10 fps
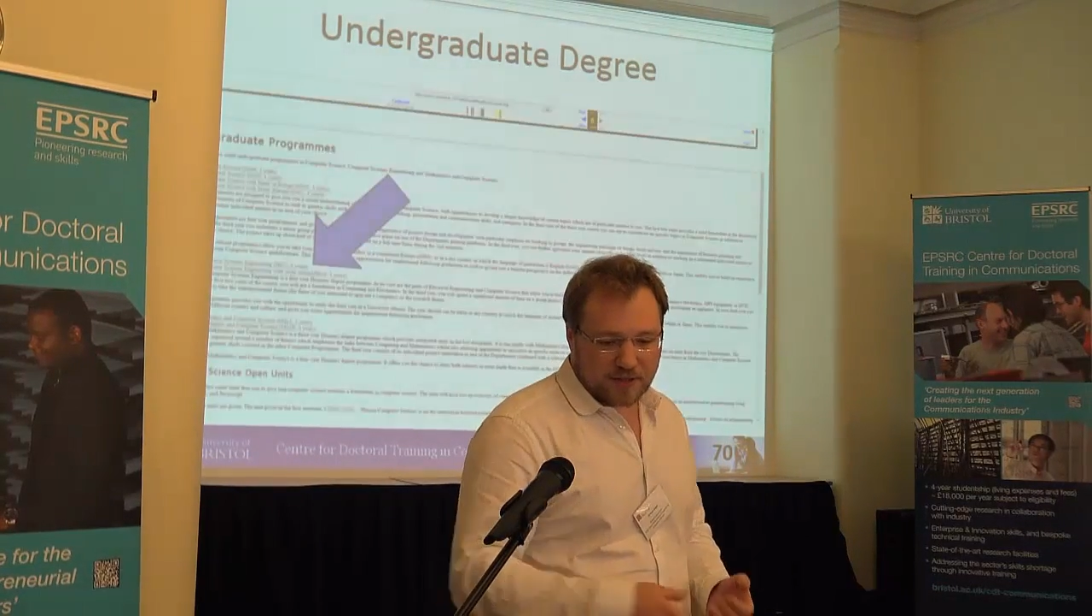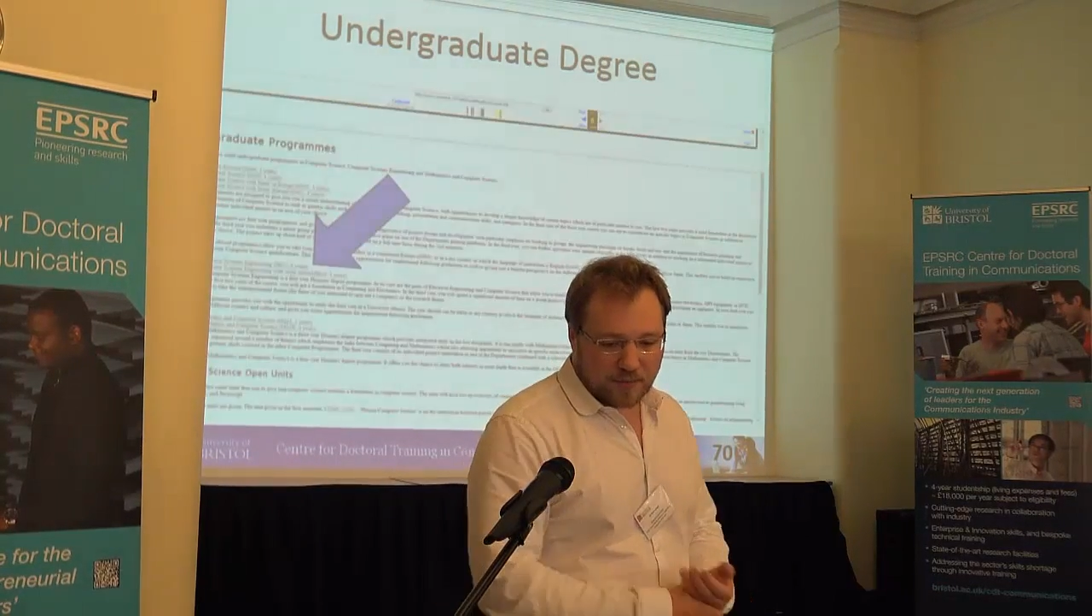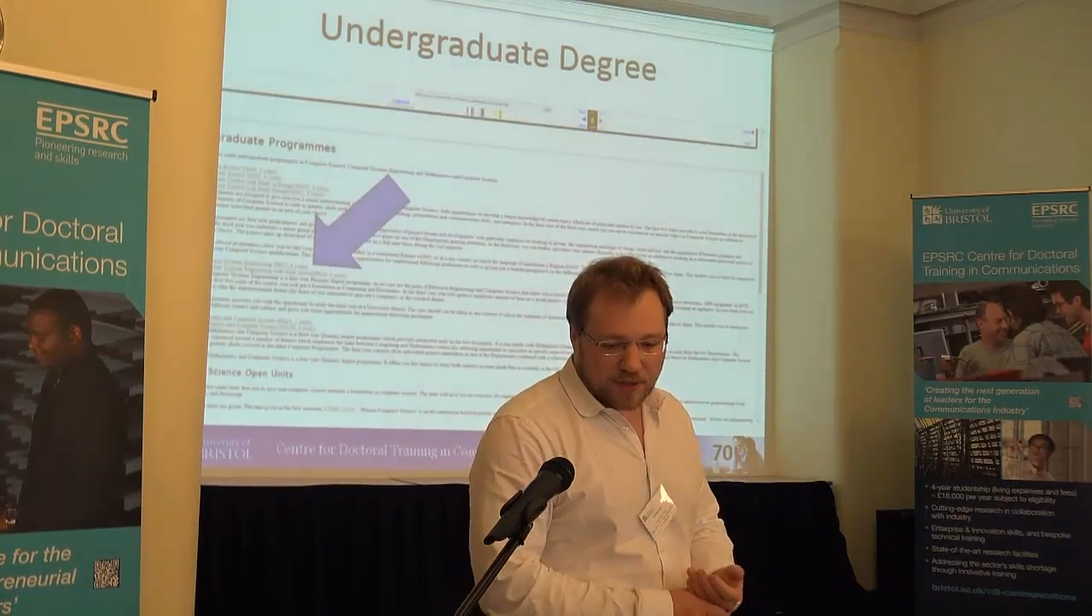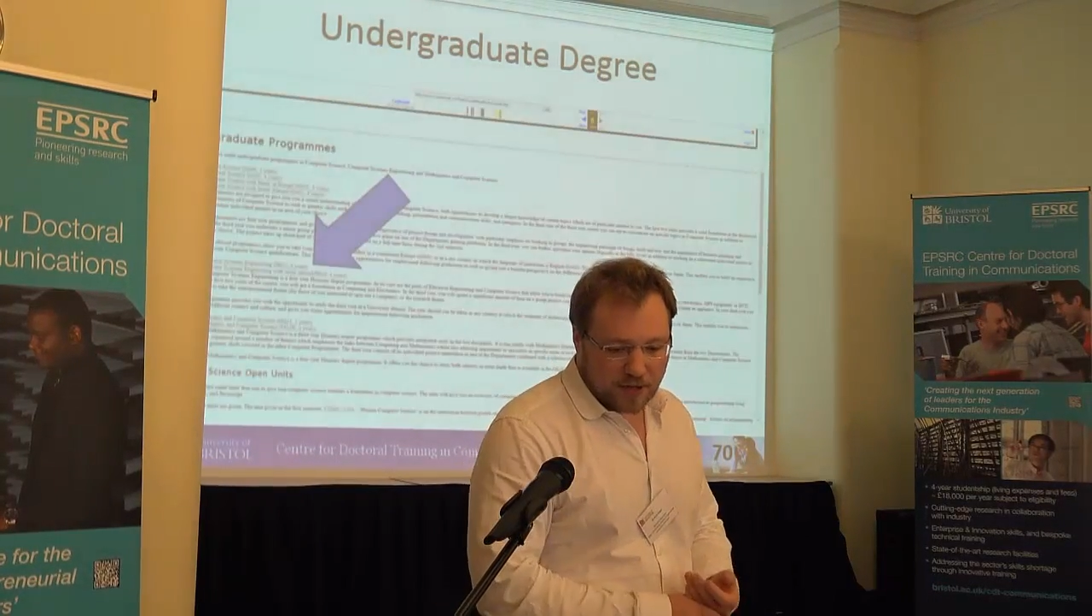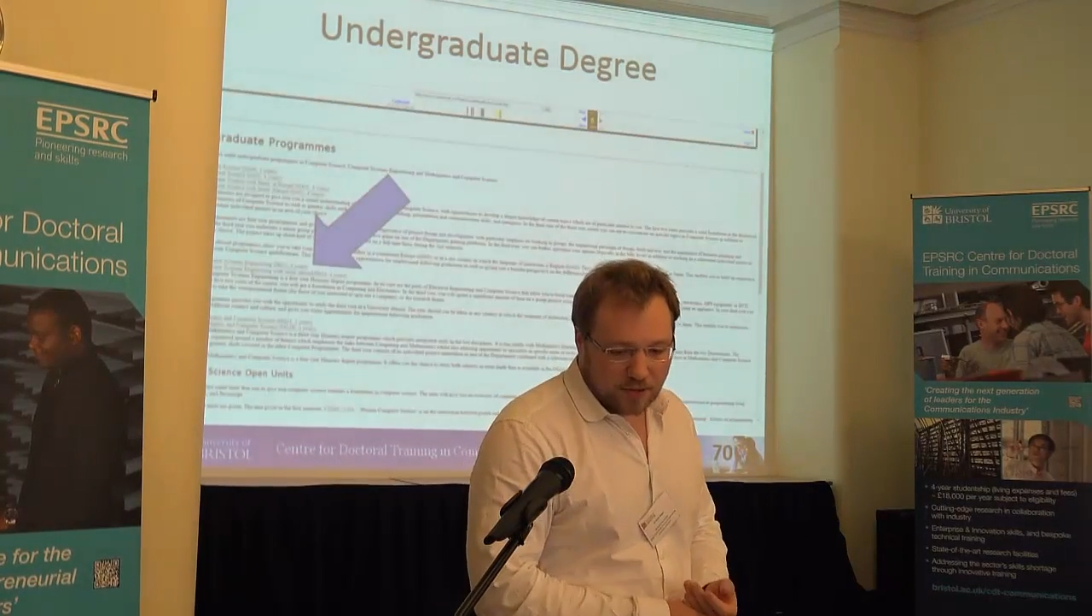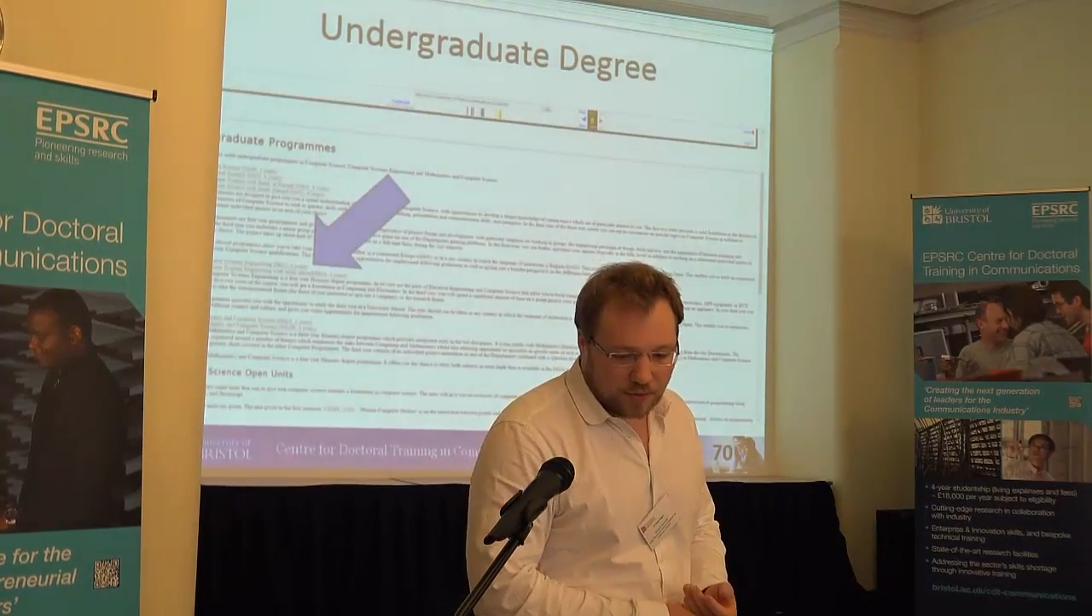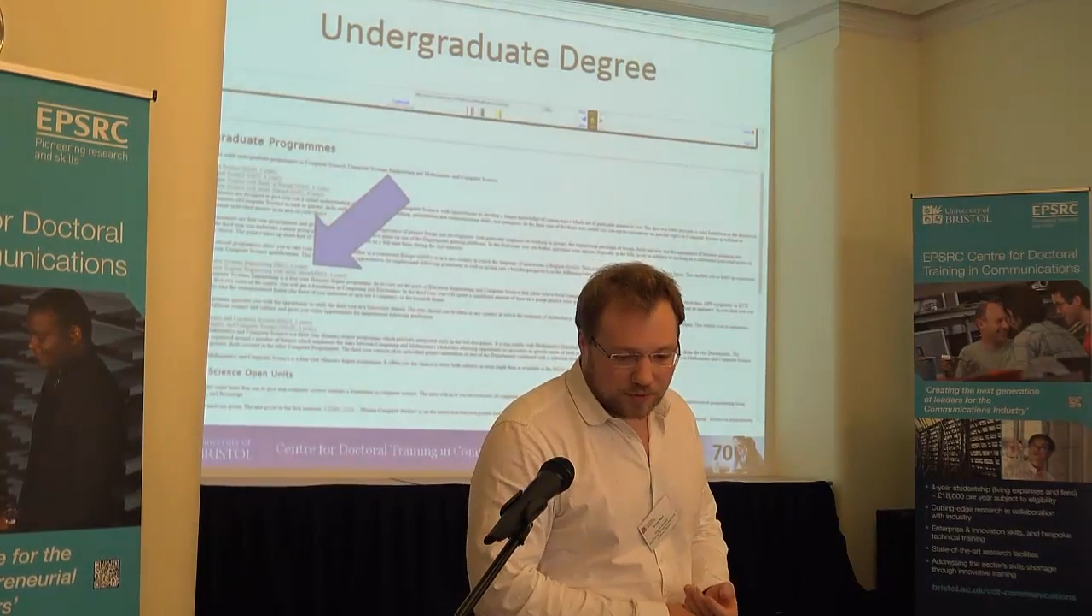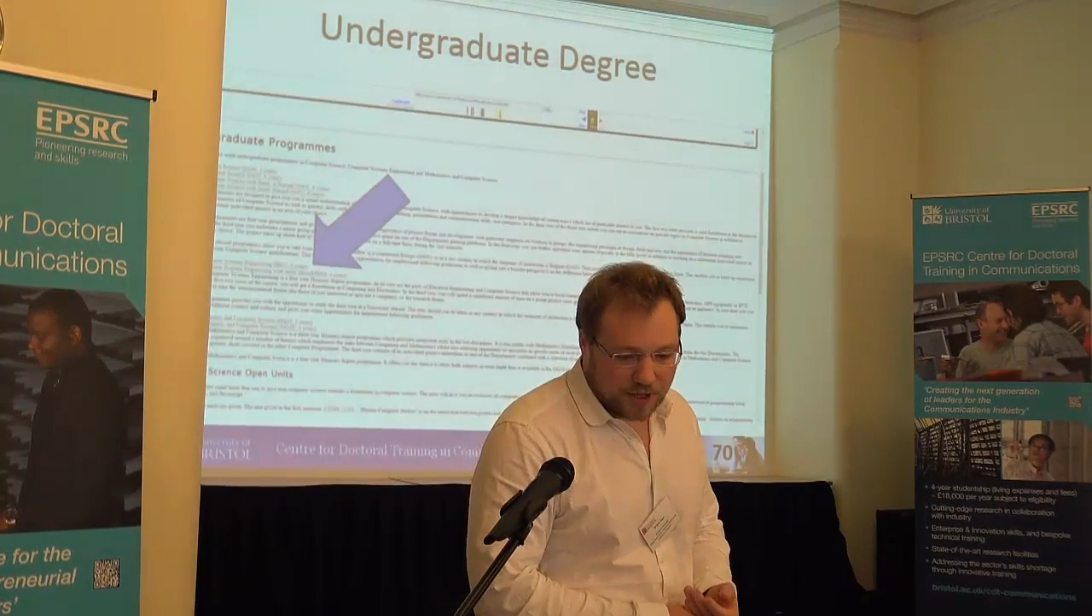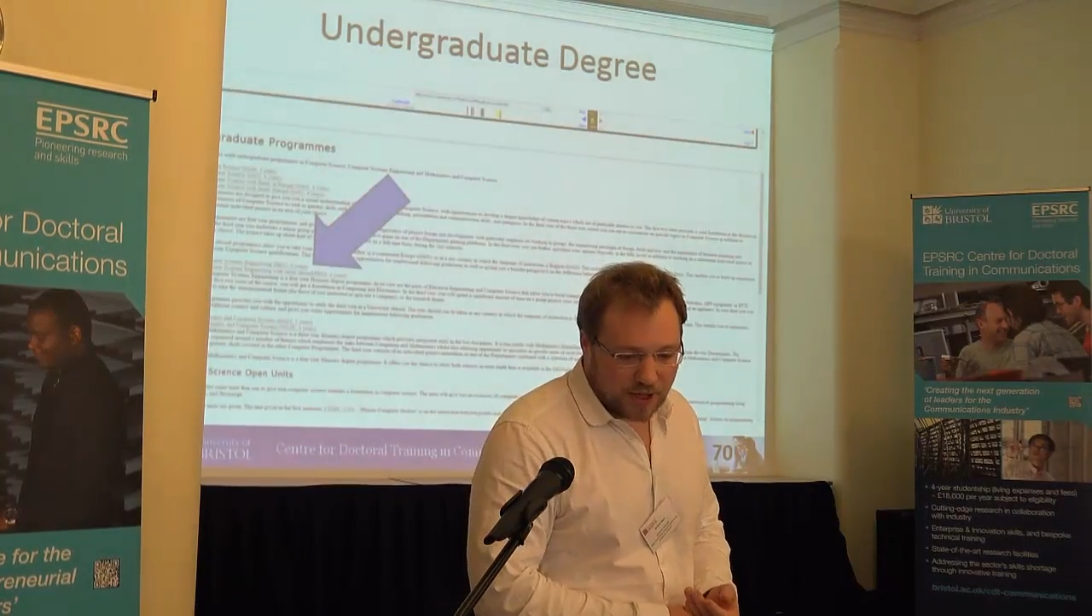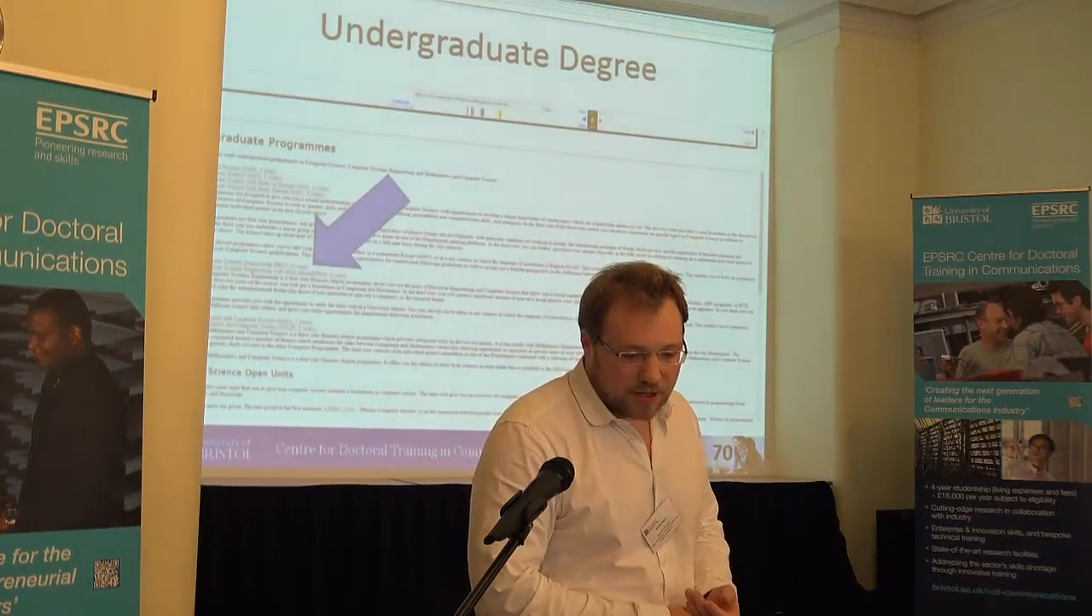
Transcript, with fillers: something called uh,